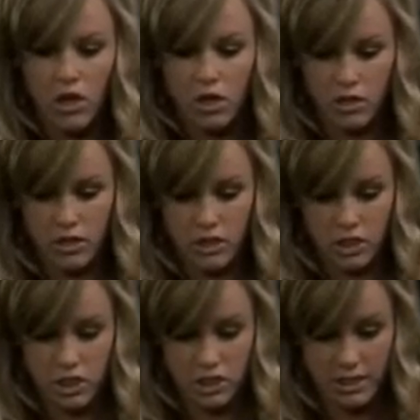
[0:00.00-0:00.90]
her that
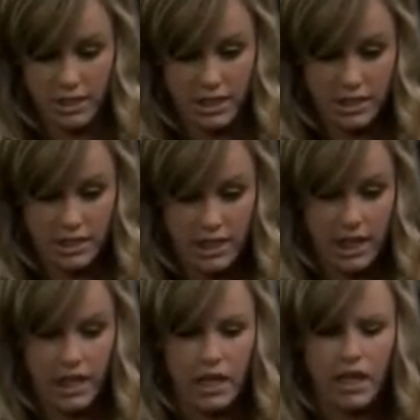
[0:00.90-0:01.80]
she's
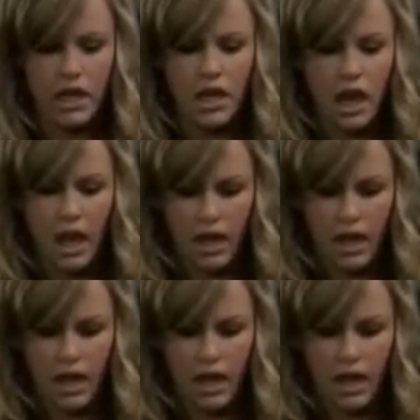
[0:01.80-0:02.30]
innocent. And okay,